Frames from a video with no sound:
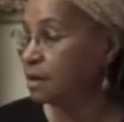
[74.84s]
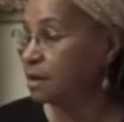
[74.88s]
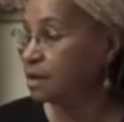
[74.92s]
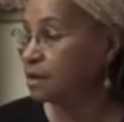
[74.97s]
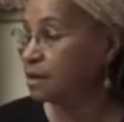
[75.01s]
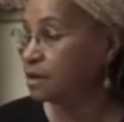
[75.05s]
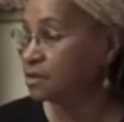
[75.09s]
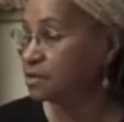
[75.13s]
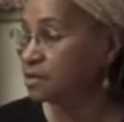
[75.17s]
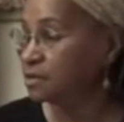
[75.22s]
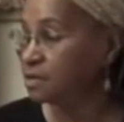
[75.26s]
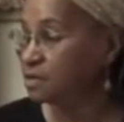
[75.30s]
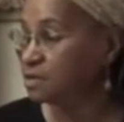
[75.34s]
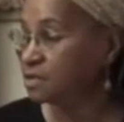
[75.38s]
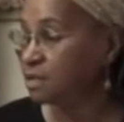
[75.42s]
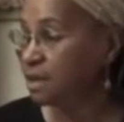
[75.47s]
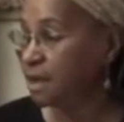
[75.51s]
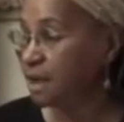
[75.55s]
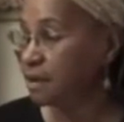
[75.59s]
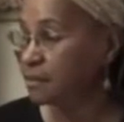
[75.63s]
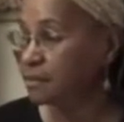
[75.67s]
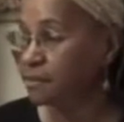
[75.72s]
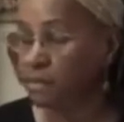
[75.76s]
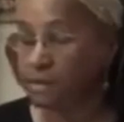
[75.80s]
Here's an
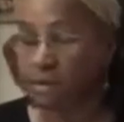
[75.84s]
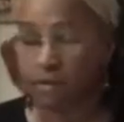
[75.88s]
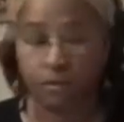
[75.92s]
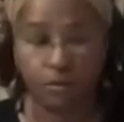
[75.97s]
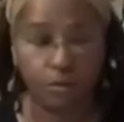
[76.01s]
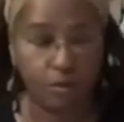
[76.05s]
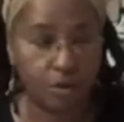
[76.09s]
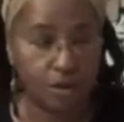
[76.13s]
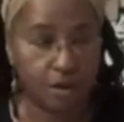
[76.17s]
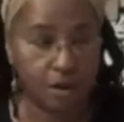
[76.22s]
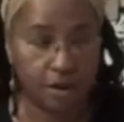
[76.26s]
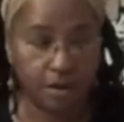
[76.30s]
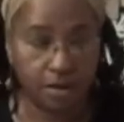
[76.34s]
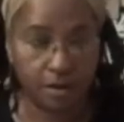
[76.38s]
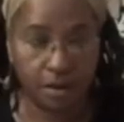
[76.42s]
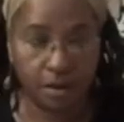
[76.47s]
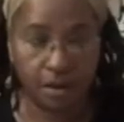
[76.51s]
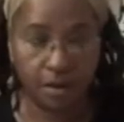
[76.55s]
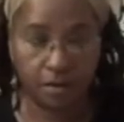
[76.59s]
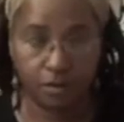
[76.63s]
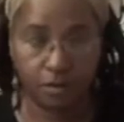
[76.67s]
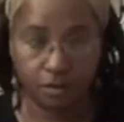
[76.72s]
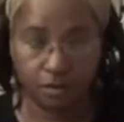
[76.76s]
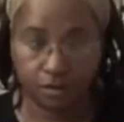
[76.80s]
example of one
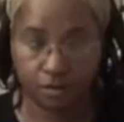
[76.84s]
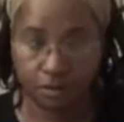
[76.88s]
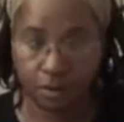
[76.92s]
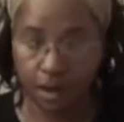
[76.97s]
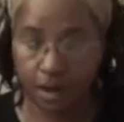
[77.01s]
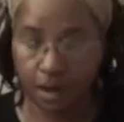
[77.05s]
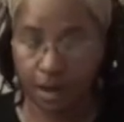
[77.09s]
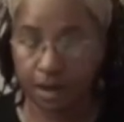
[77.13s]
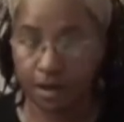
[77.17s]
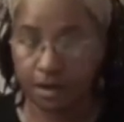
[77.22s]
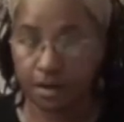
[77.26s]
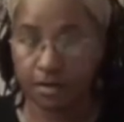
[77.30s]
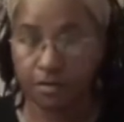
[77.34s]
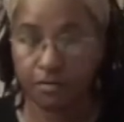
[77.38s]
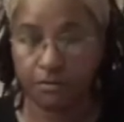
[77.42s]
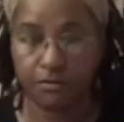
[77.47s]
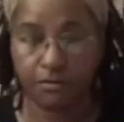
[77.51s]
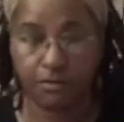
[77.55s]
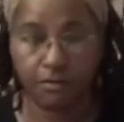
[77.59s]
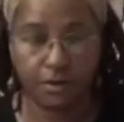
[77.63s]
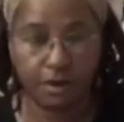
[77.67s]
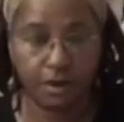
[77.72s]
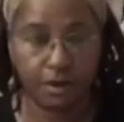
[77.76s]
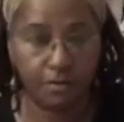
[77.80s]
that was made
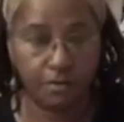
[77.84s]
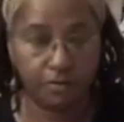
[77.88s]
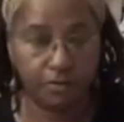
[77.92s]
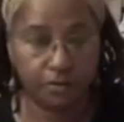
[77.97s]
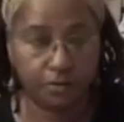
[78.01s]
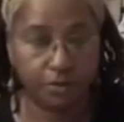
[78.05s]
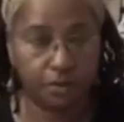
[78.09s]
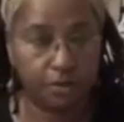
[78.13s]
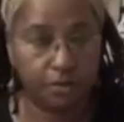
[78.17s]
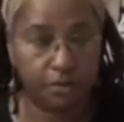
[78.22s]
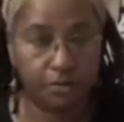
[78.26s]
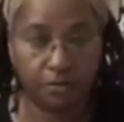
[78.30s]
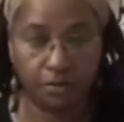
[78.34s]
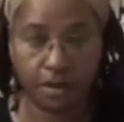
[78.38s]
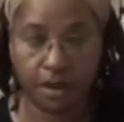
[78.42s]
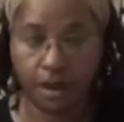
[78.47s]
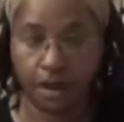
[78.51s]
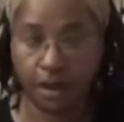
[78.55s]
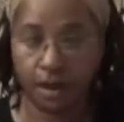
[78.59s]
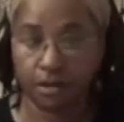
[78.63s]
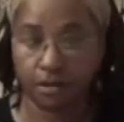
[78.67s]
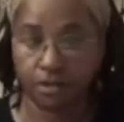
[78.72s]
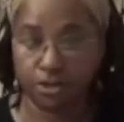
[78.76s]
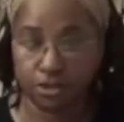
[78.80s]
from
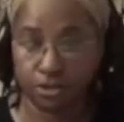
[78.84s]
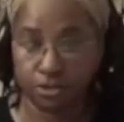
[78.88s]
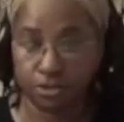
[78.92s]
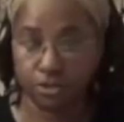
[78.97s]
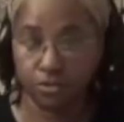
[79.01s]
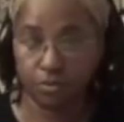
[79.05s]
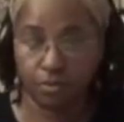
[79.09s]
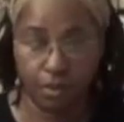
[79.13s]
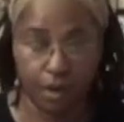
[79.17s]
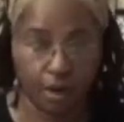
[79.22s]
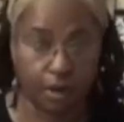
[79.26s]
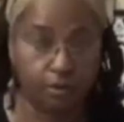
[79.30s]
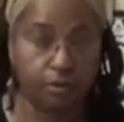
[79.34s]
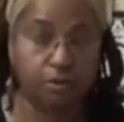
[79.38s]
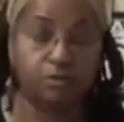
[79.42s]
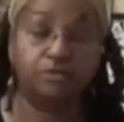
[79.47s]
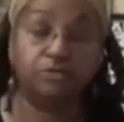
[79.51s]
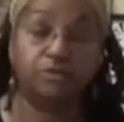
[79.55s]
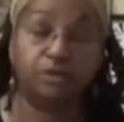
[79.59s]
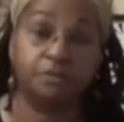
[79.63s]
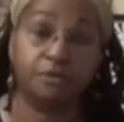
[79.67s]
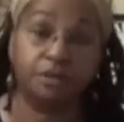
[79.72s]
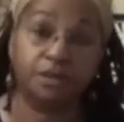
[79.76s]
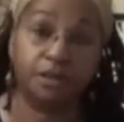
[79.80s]
a tube that was
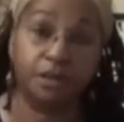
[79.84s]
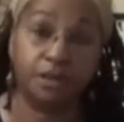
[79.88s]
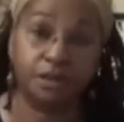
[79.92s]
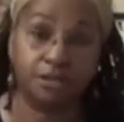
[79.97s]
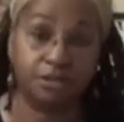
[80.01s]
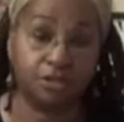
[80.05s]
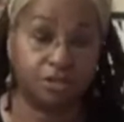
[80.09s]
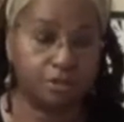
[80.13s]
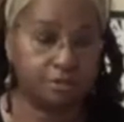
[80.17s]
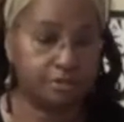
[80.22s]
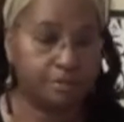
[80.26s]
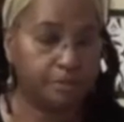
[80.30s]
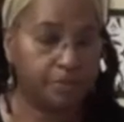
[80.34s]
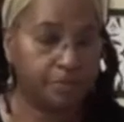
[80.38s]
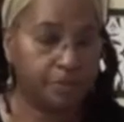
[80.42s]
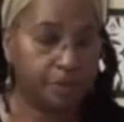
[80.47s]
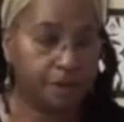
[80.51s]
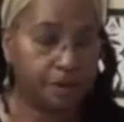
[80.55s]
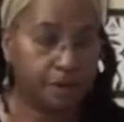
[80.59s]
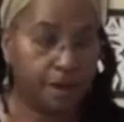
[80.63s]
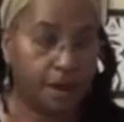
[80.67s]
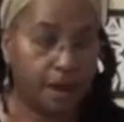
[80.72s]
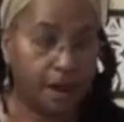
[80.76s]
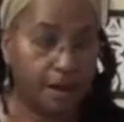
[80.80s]
from the kitchen.
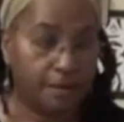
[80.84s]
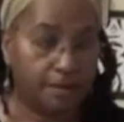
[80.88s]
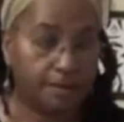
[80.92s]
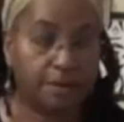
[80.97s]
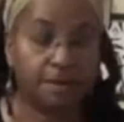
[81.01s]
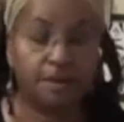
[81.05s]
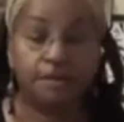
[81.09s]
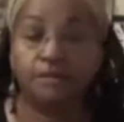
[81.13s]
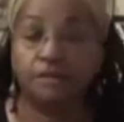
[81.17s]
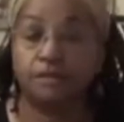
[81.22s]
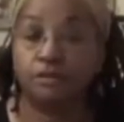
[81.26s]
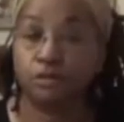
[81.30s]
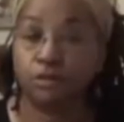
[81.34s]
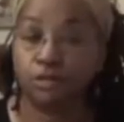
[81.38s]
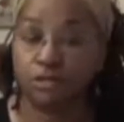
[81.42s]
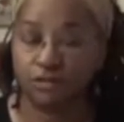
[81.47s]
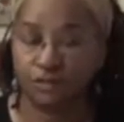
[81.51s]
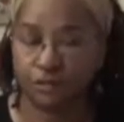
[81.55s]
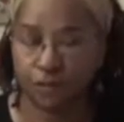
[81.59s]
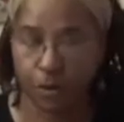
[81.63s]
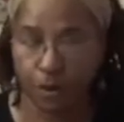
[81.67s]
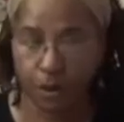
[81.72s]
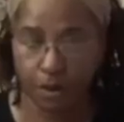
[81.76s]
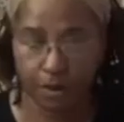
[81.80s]
I believe this was
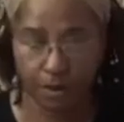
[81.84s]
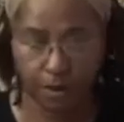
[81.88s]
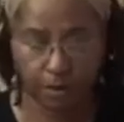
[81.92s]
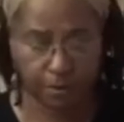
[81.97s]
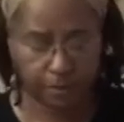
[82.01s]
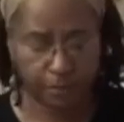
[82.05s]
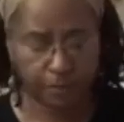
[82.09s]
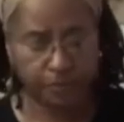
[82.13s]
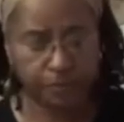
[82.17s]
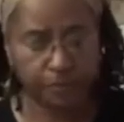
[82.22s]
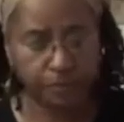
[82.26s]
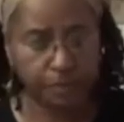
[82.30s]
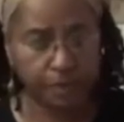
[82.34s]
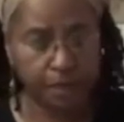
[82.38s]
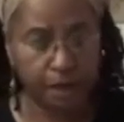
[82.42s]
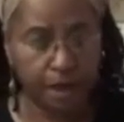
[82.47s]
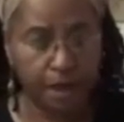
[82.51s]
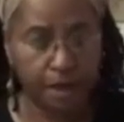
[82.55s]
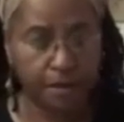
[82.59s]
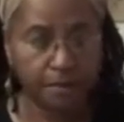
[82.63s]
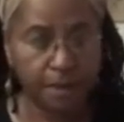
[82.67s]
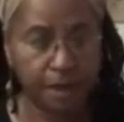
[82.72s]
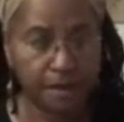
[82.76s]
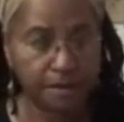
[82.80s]
foil.
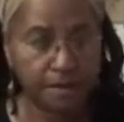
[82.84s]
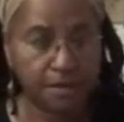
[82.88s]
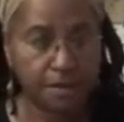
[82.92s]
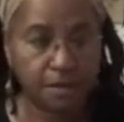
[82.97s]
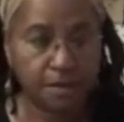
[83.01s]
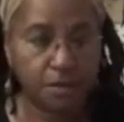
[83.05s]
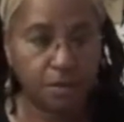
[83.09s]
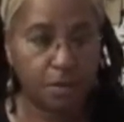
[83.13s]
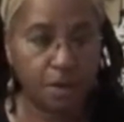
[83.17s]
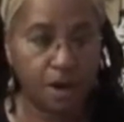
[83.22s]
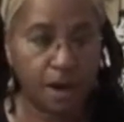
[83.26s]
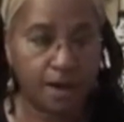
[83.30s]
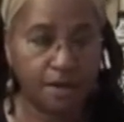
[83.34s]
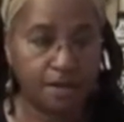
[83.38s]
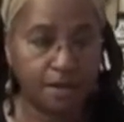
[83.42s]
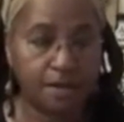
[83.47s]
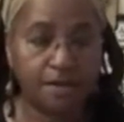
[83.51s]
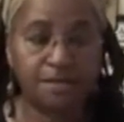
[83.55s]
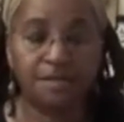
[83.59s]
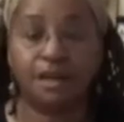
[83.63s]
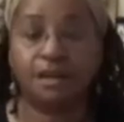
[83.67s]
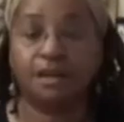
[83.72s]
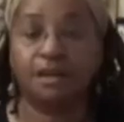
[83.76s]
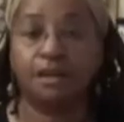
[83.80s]
And basically what I did
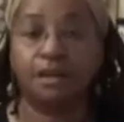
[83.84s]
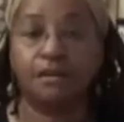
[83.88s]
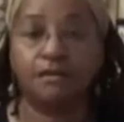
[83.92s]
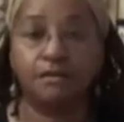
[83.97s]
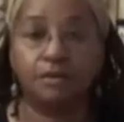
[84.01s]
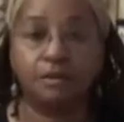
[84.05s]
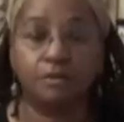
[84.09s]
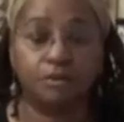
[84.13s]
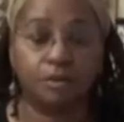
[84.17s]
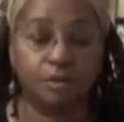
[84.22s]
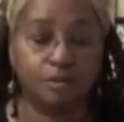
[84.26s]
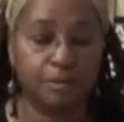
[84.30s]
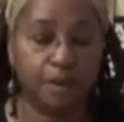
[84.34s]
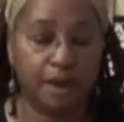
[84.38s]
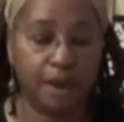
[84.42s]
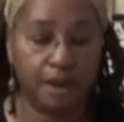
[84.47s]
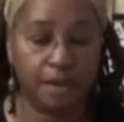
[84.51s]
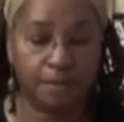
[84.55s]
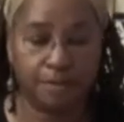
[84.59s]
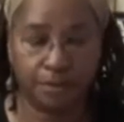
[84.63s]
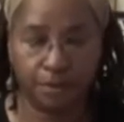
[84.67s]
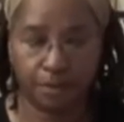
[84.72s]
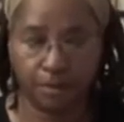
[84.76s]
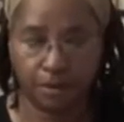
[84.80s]
is I covered it with
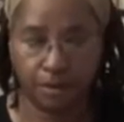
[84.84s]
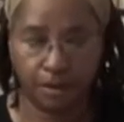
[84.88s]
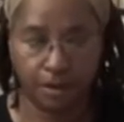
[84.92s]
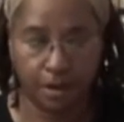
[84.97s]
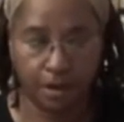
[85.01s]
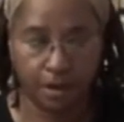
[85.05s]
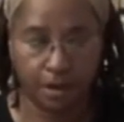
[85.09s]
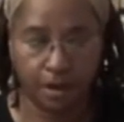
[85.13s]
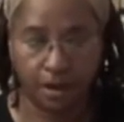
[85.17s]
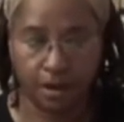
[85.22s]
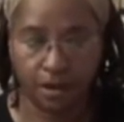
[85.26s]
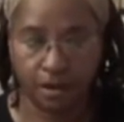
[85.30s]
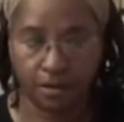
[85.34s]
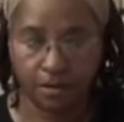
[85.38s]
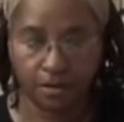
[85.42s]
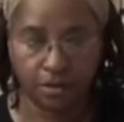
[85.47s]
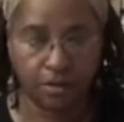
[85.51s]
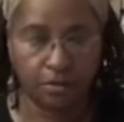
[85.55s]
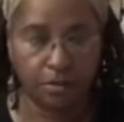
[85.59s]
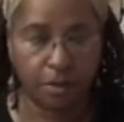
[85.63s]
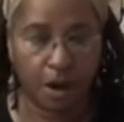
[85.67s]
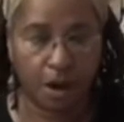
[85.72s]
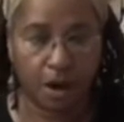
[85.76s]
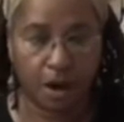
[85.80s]
paper. Here's
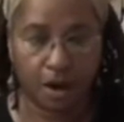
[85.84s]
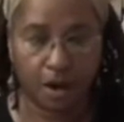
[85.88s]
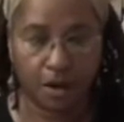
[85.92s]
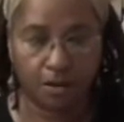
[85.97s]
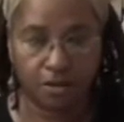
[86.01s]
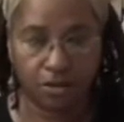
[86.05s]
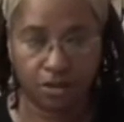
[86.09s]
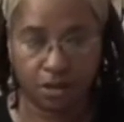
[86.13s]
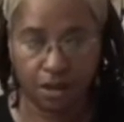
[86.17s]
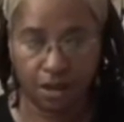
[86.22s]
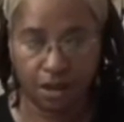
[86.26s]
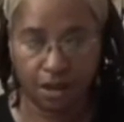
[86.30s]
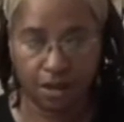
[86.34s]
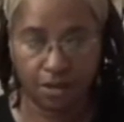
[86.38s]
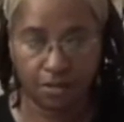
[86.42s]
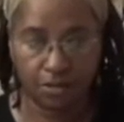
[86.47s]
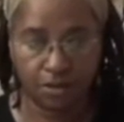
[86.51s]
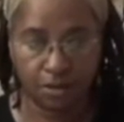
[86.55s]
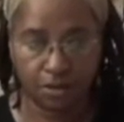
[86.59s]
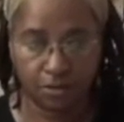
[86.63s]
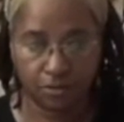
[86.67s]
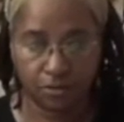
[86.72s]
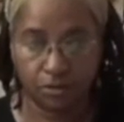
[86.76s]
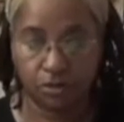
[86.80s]
some odds and ends
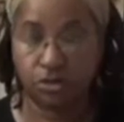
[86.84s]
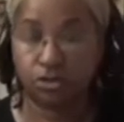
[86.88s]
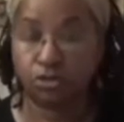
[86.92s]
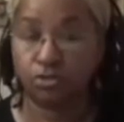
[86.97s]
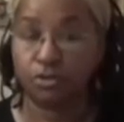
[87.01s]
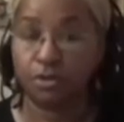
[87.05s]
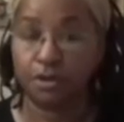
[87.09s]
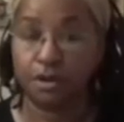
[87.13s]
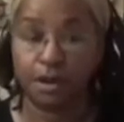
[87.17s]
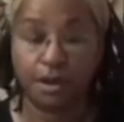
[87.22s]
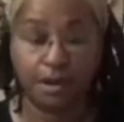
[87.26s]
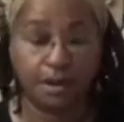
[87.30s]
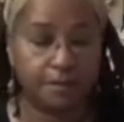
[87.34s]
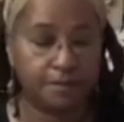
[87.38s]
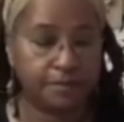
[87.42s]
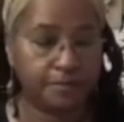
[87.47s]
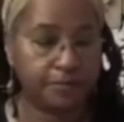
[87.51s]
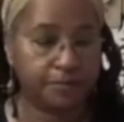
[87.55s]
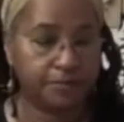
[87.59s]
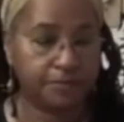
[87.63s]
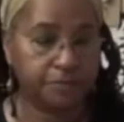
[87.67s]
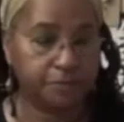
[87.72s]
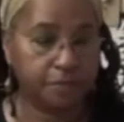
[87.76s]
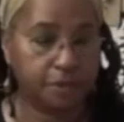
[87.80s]
of string
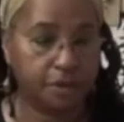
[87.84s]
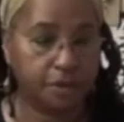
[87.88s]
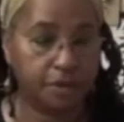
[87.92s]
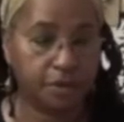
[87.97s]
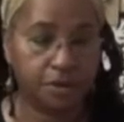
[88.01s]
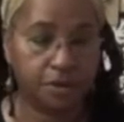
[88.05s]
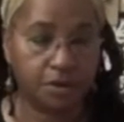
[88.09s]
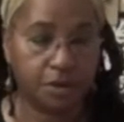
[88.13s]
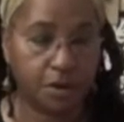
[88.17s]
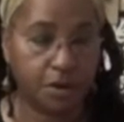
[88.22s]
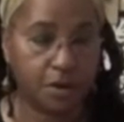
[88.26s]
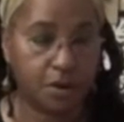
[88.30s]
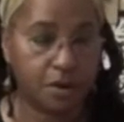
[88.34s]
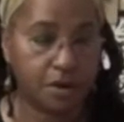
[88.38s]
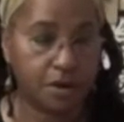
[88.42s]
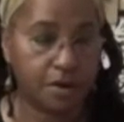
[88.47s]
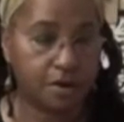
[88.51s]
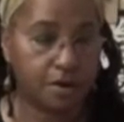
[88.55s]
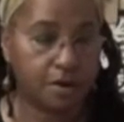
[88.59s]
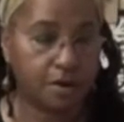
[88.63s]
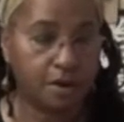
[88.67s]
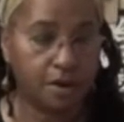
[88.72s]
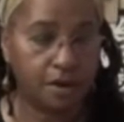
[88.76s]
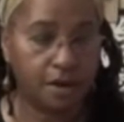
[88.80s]
or yarn.